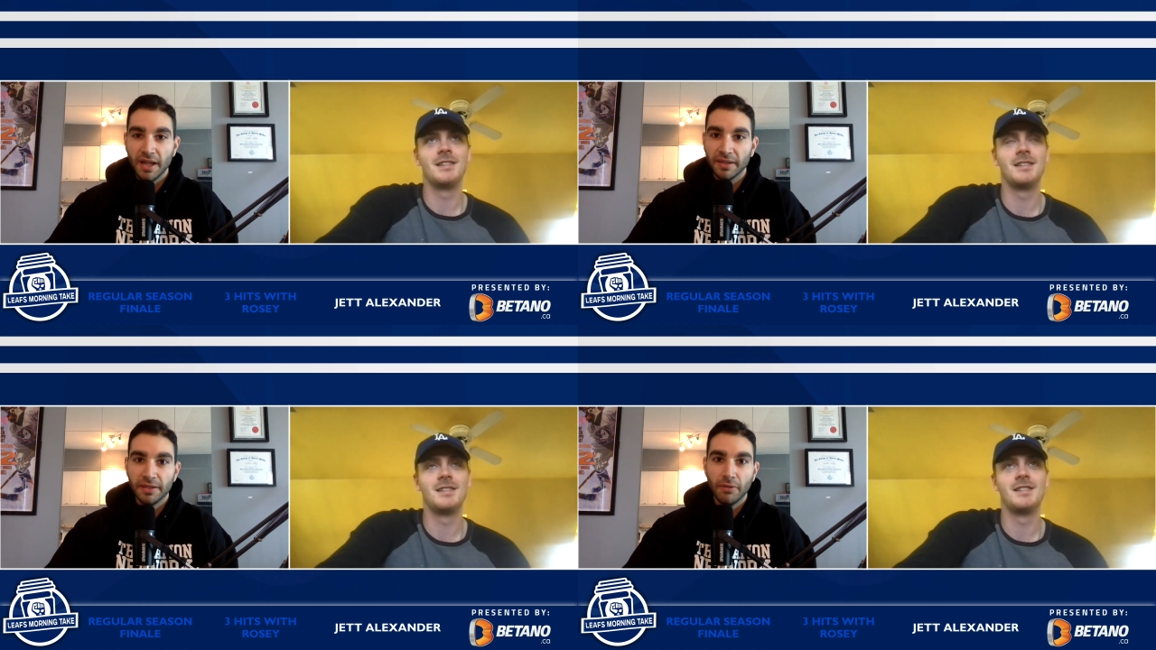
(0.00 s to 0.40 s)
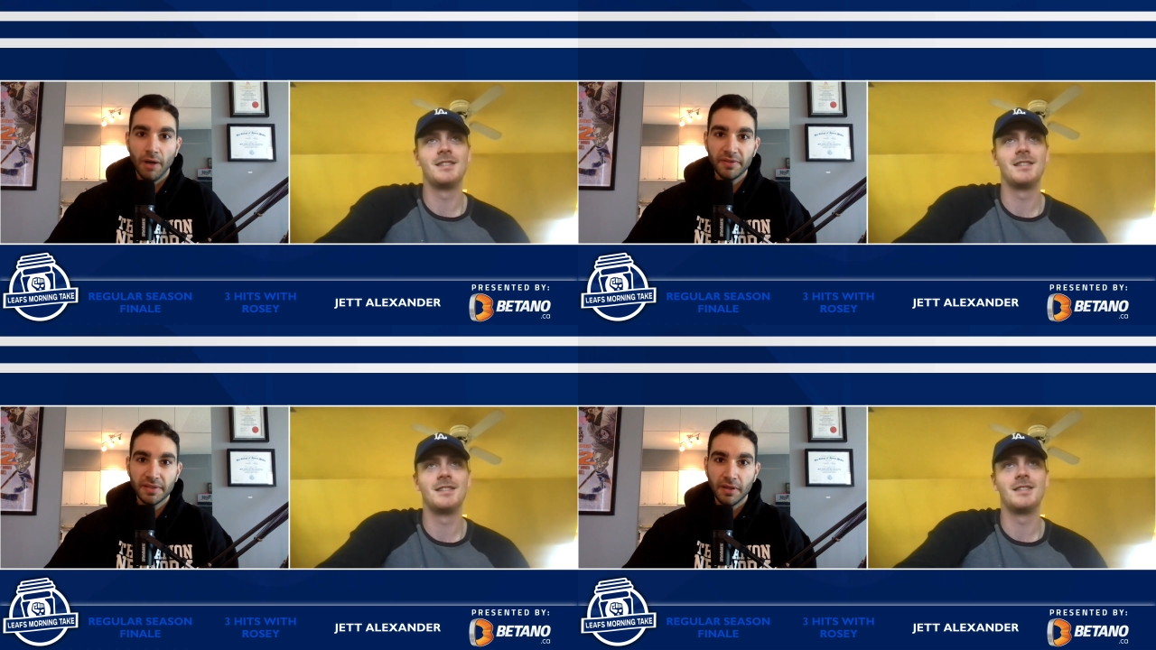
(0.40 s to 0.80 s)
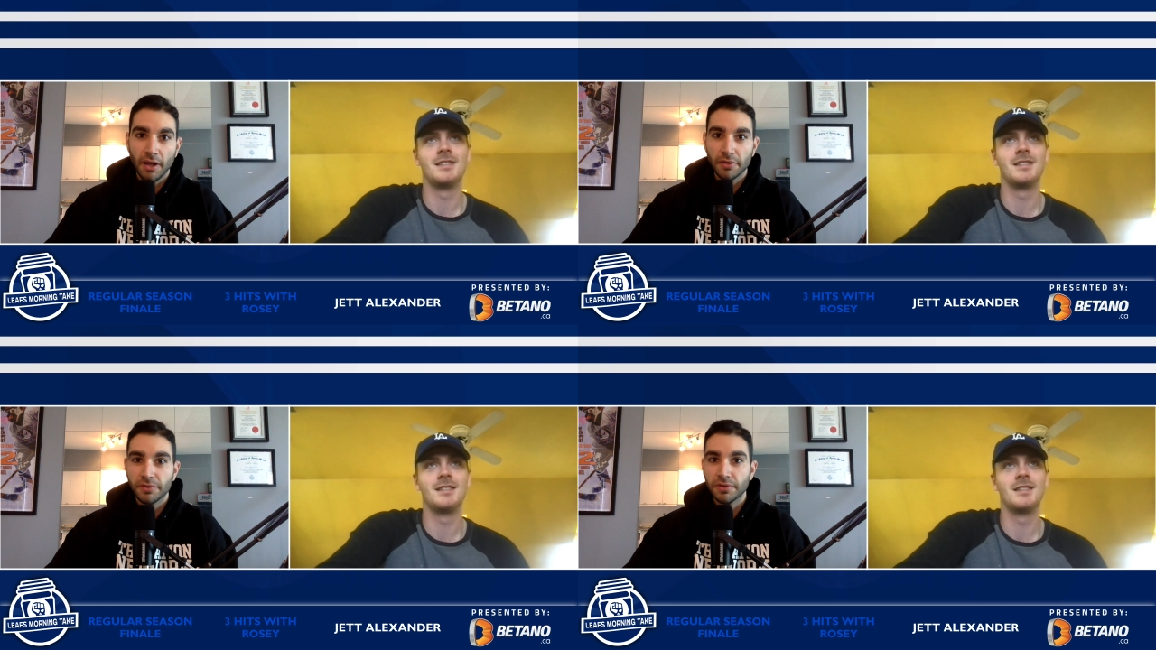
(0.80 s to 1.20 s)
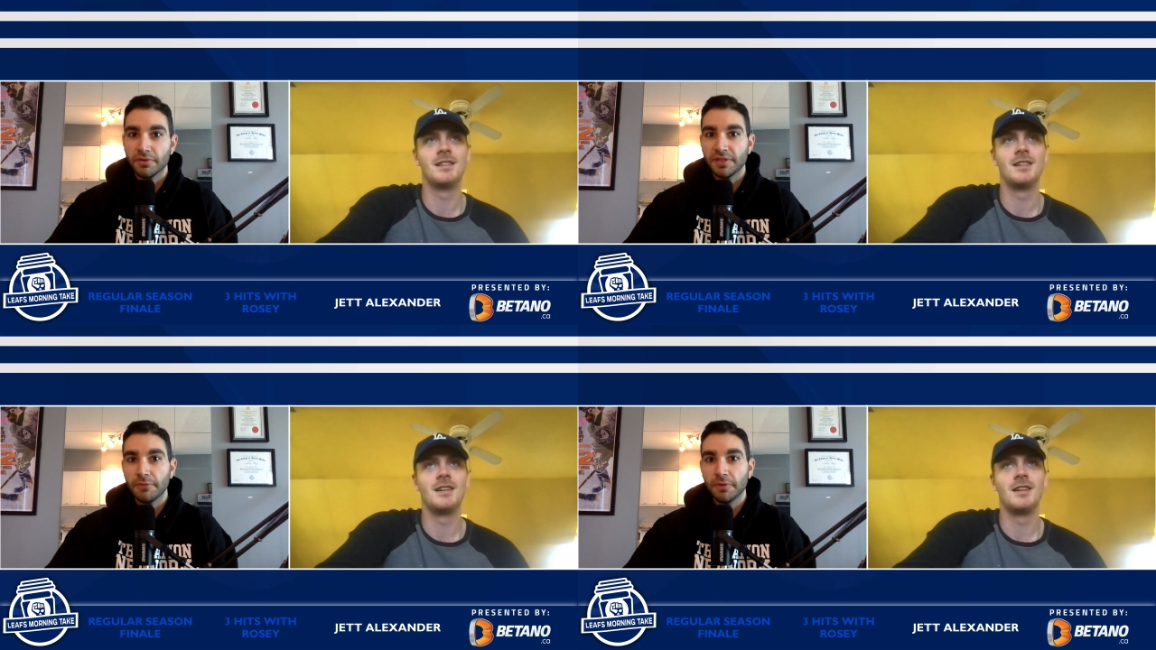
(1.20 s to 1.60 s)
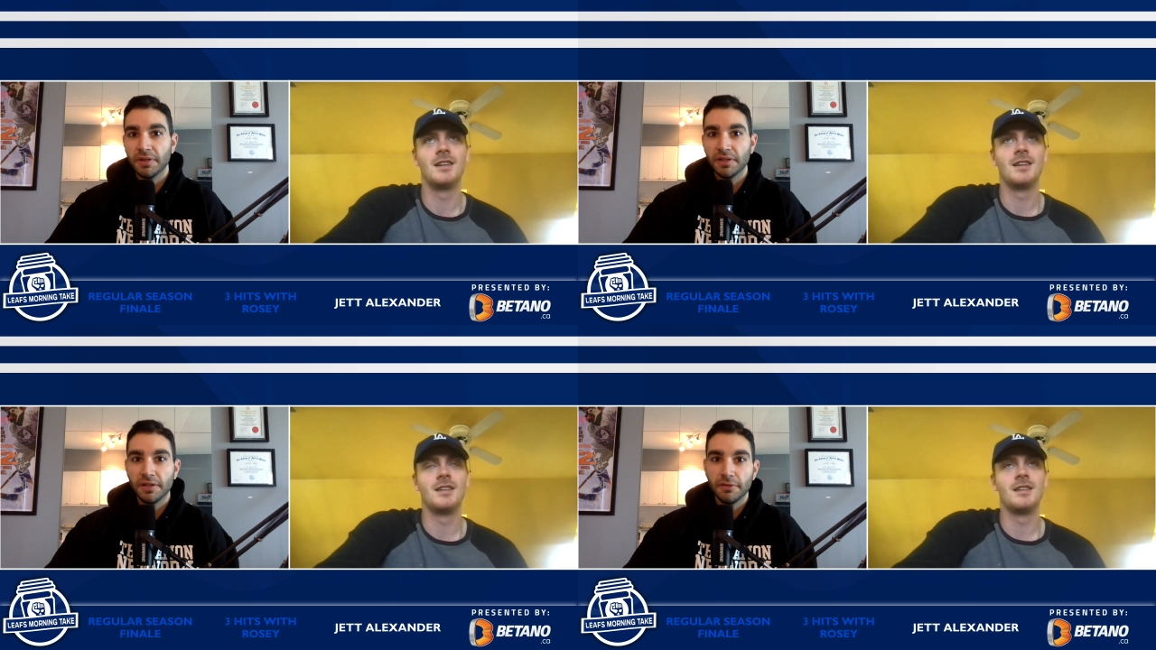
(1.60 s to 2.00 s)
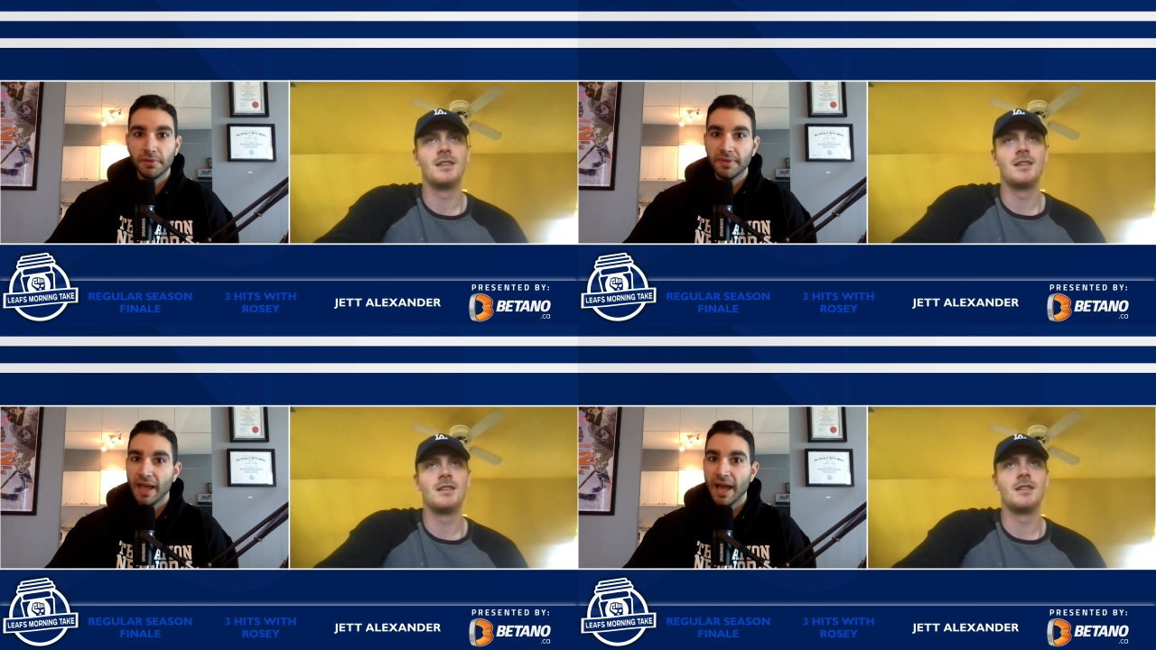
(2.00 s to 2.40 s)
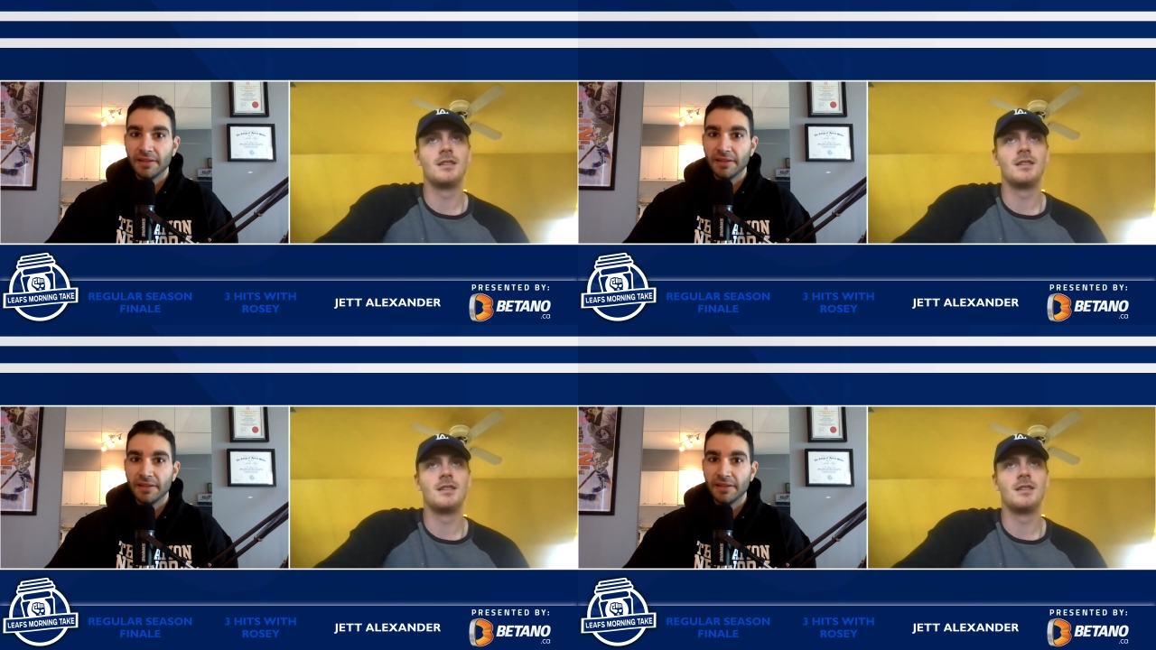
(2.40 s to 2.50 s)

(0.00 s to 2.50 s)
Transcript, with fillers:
Speaker 1: Like, you obviously got your jersey. What are you going to do with that?